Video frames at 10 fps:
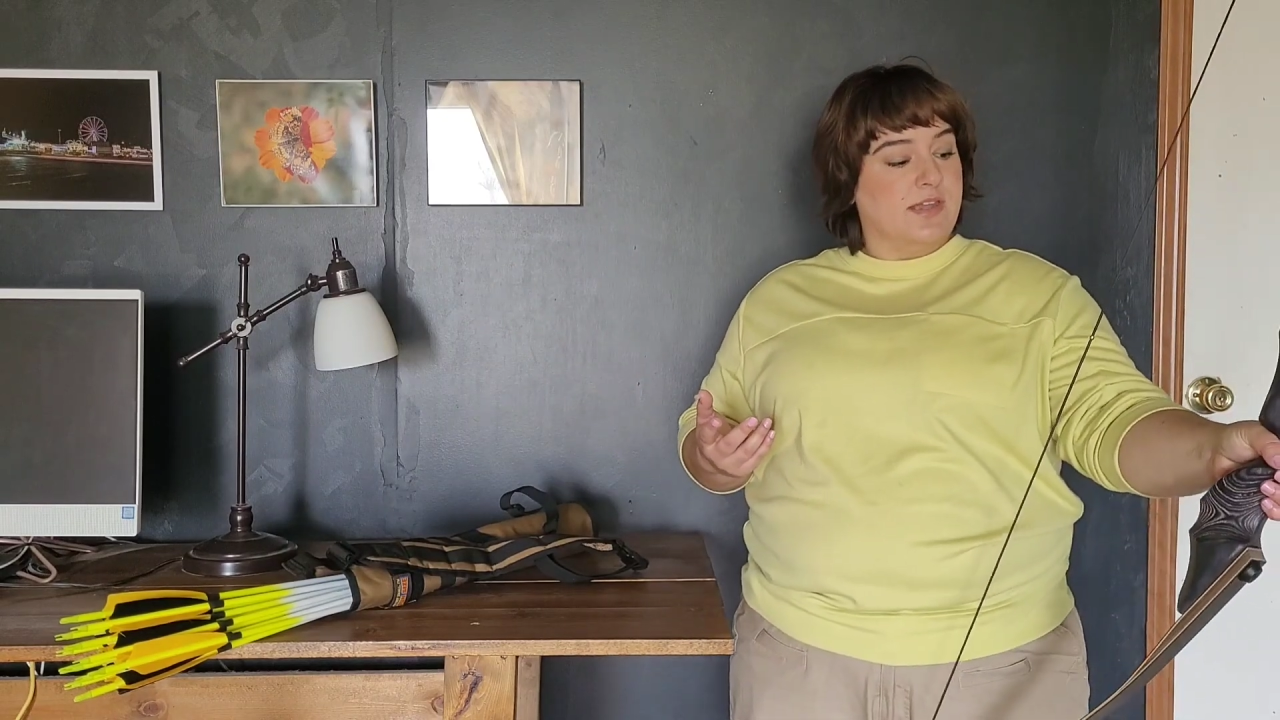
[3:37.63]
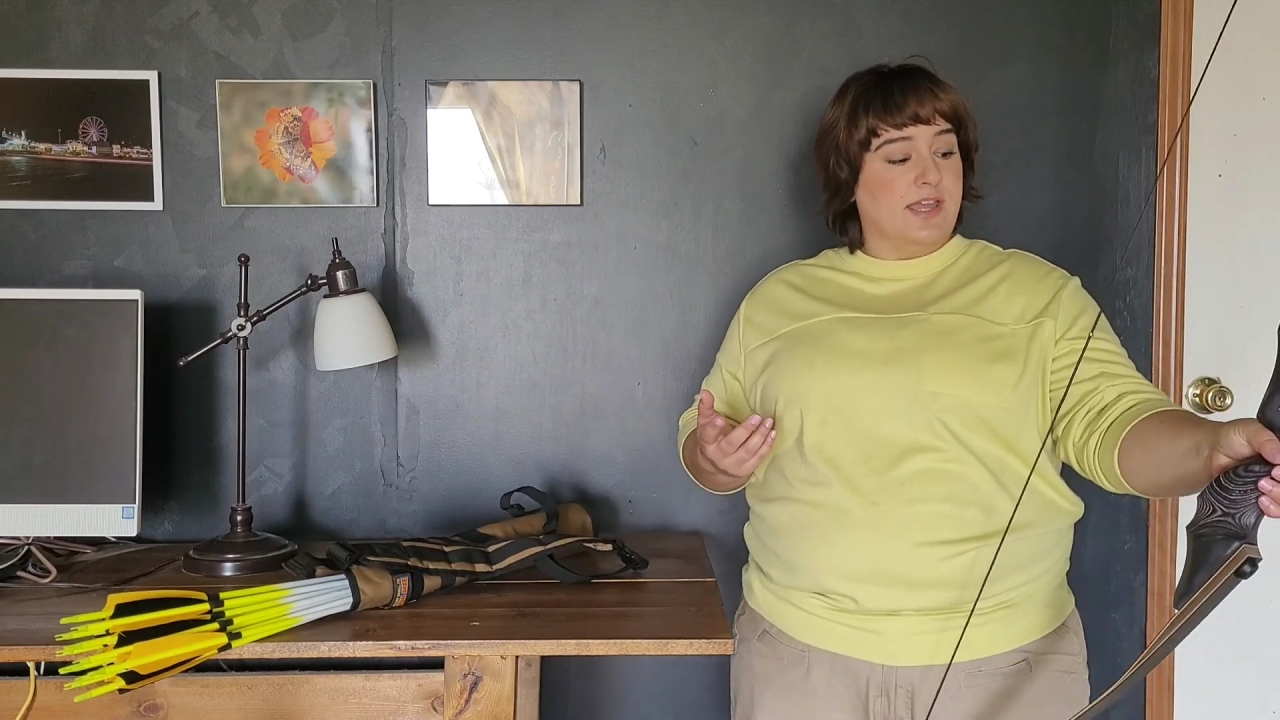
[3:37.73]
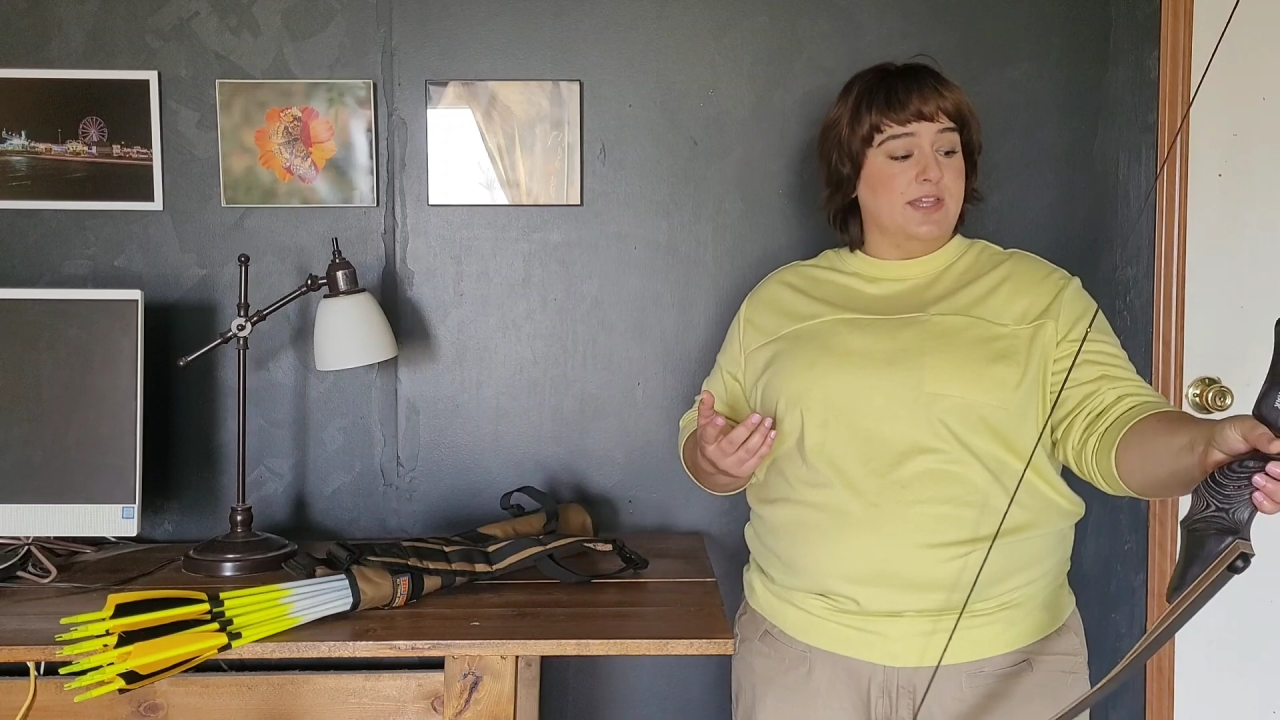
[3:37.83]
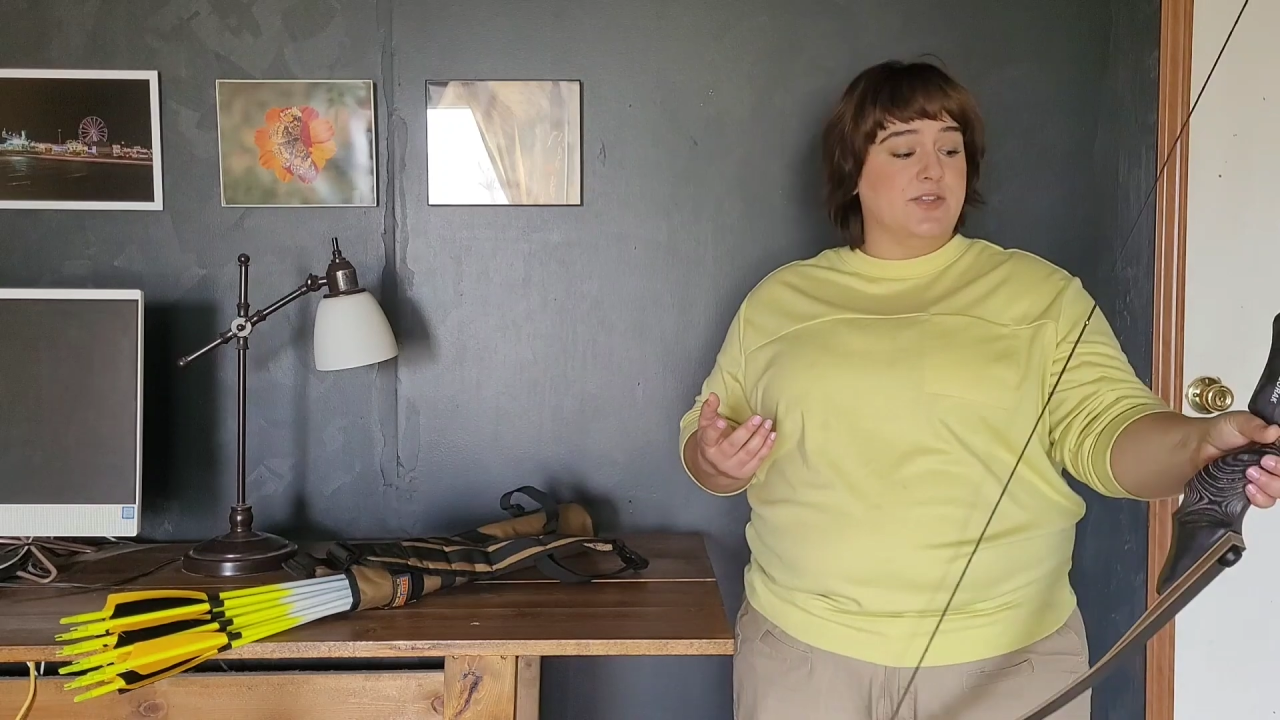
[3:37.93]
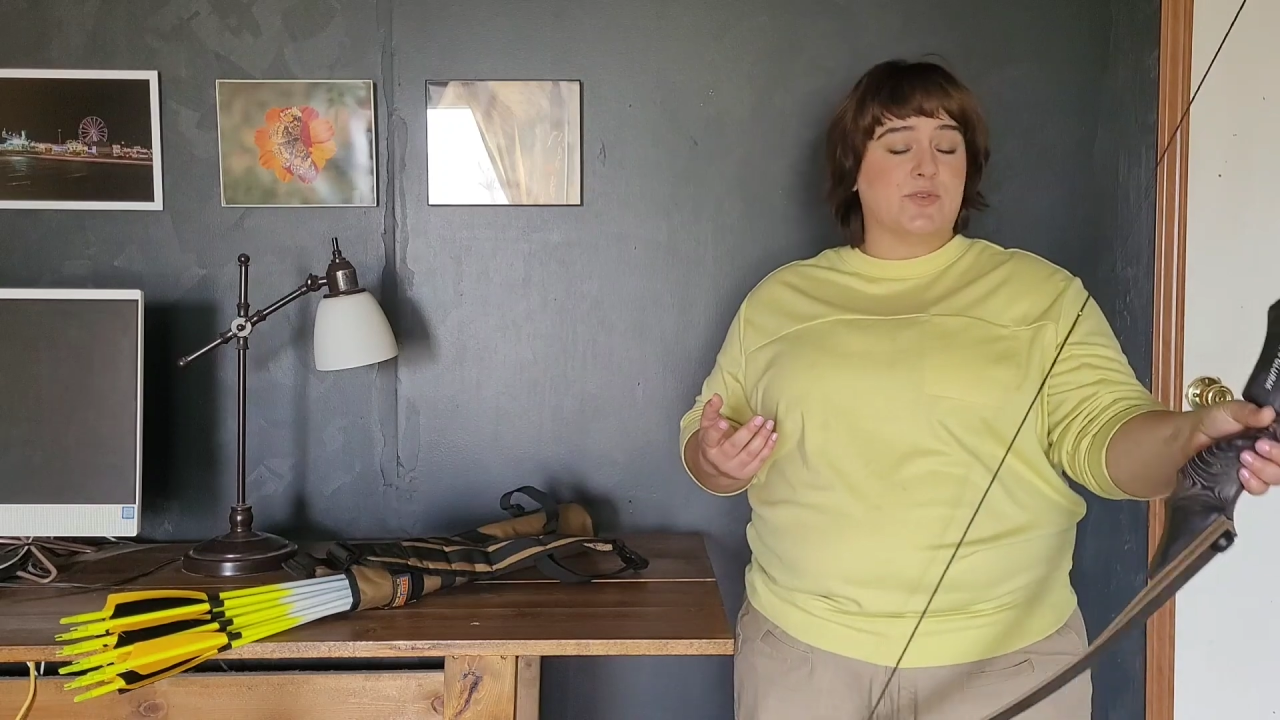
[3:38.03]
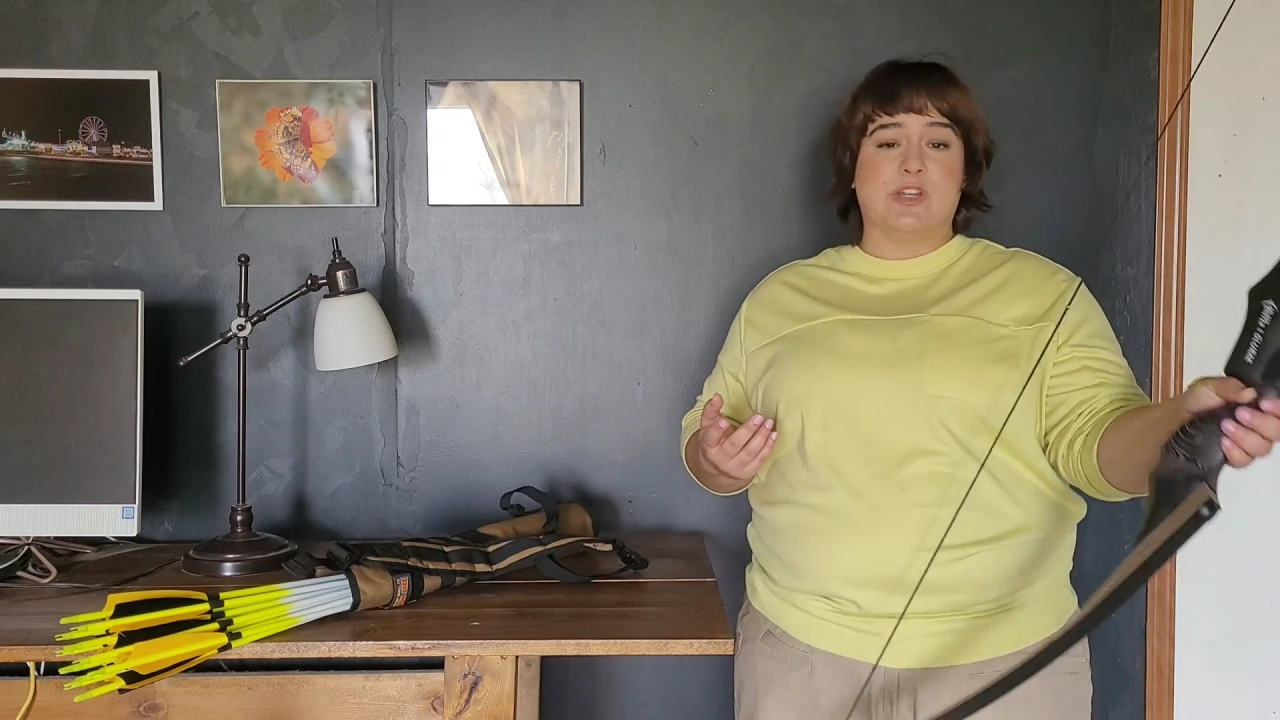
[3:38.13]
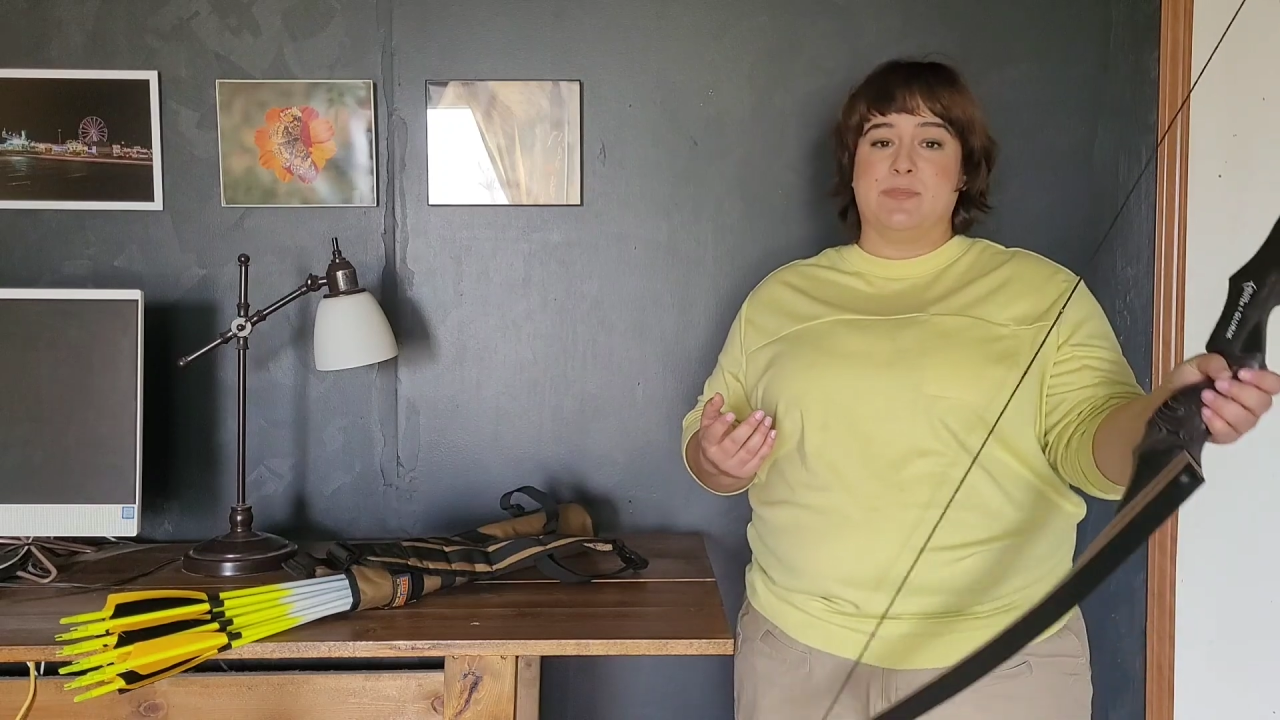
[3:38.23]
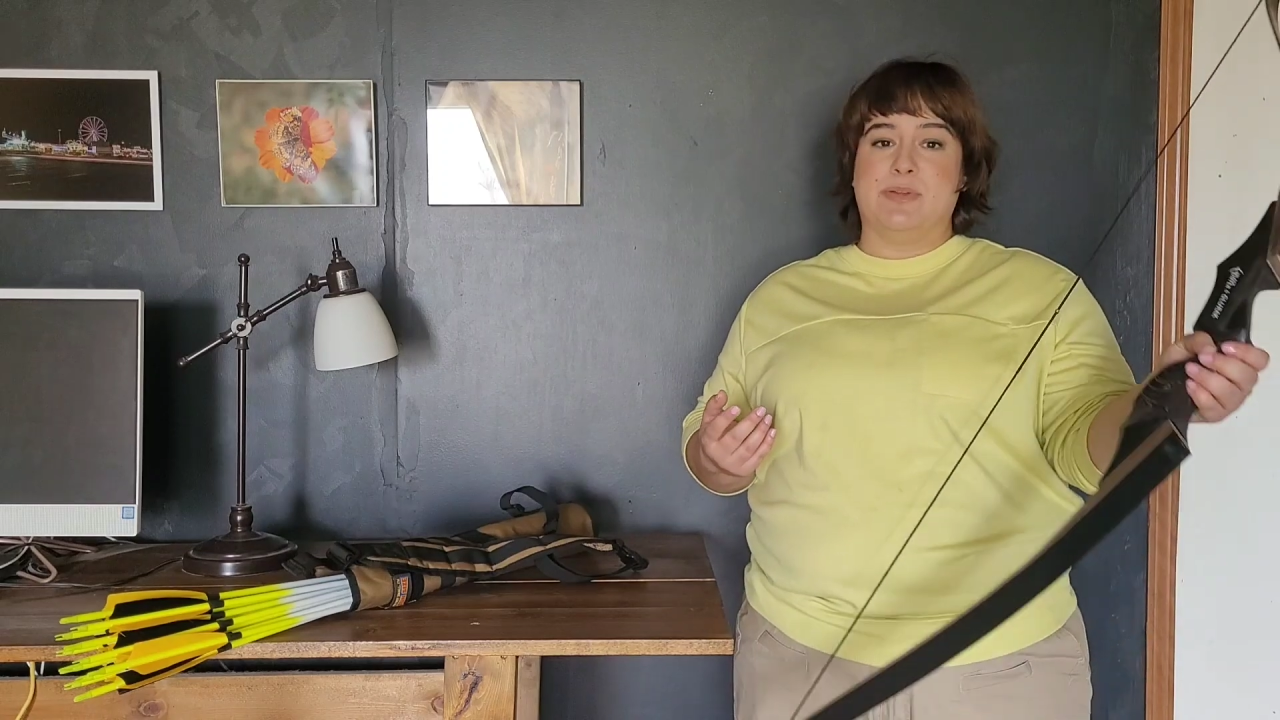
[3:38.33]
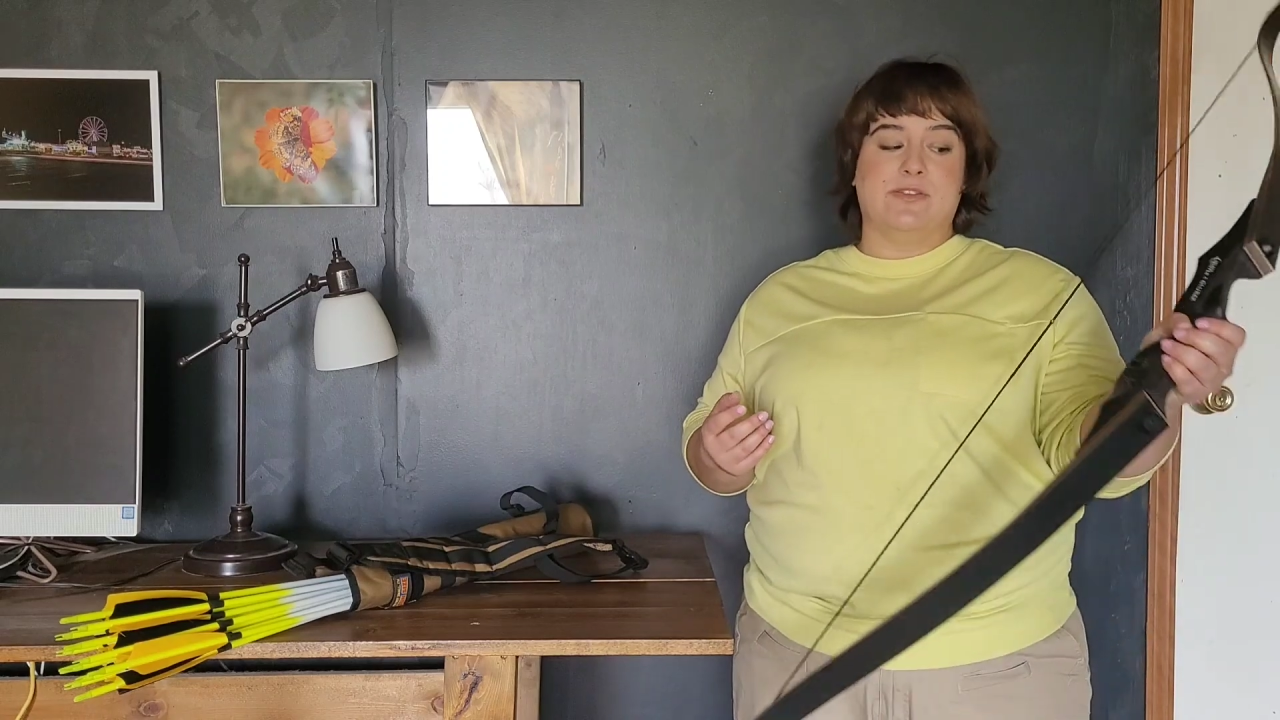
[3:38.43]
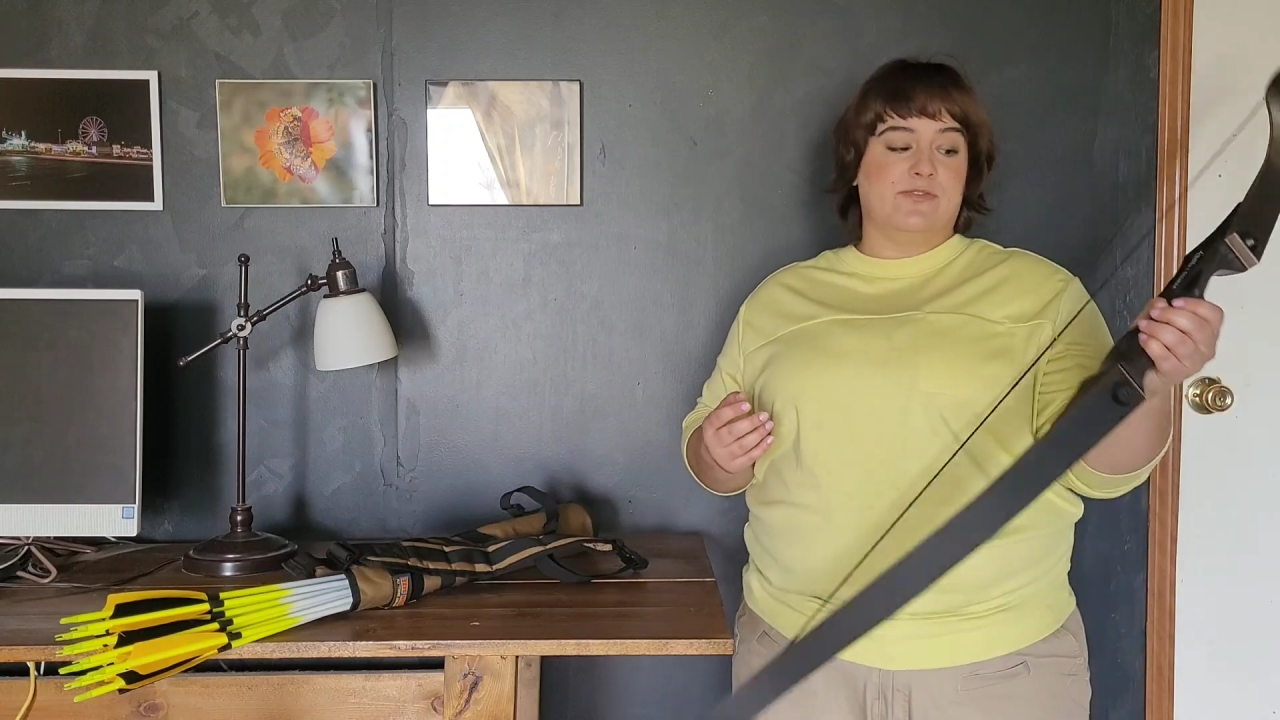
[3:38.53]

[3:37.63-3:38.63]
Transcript: and the grip